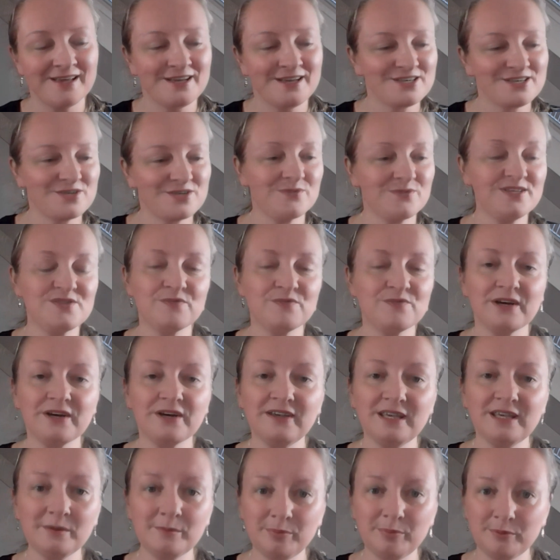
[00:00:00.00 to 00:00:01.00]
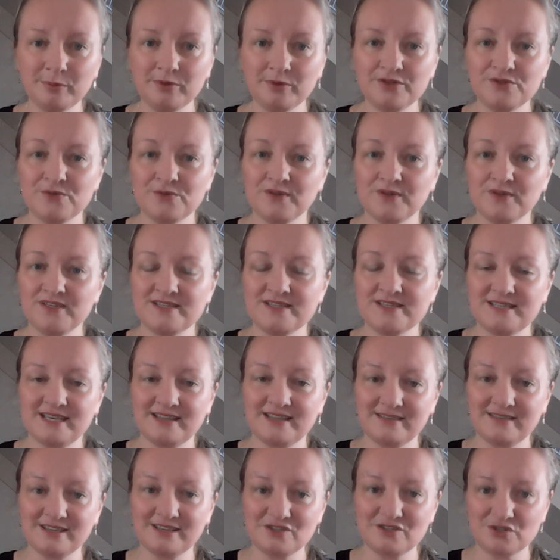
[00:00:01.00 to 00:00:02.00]
So it's very important to
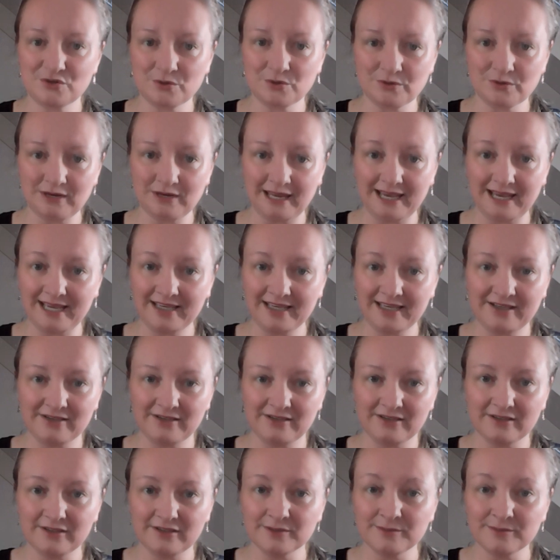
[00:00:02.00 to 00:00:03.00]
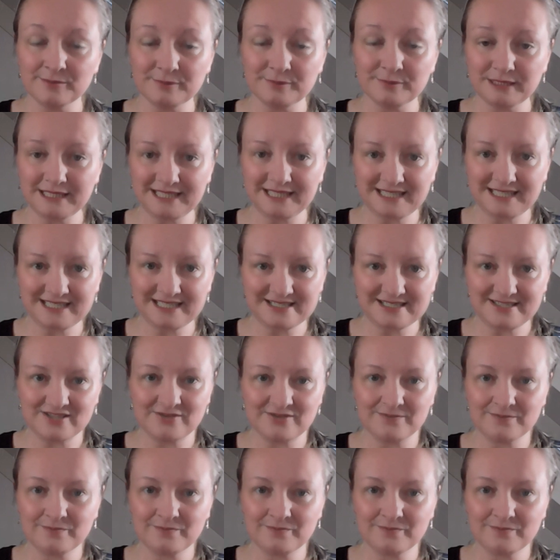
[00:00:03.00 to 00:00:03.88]
understand that you're like a complete